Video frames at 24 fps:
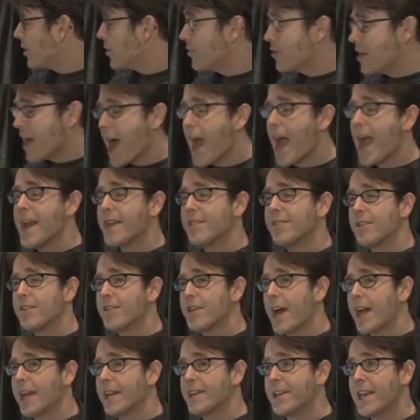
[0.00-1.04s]
Unite, the
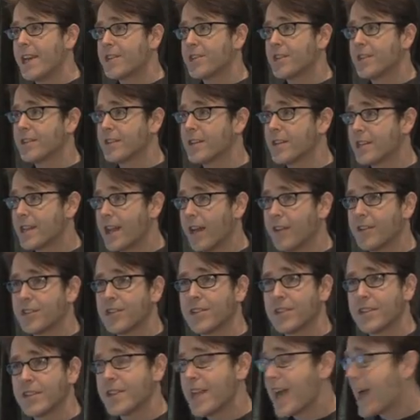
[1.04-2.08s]
United Nations
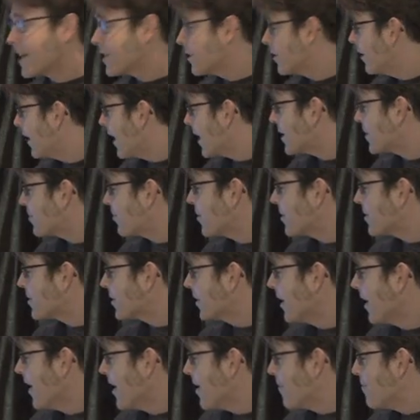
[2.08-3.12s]
intelligence and tactical
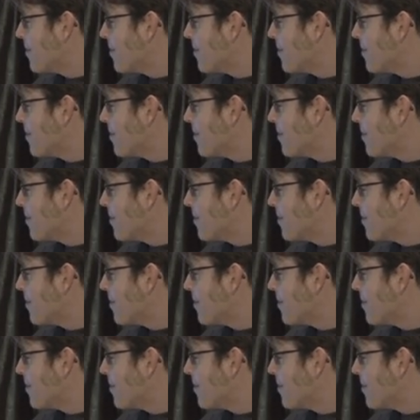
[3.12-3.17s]
experts,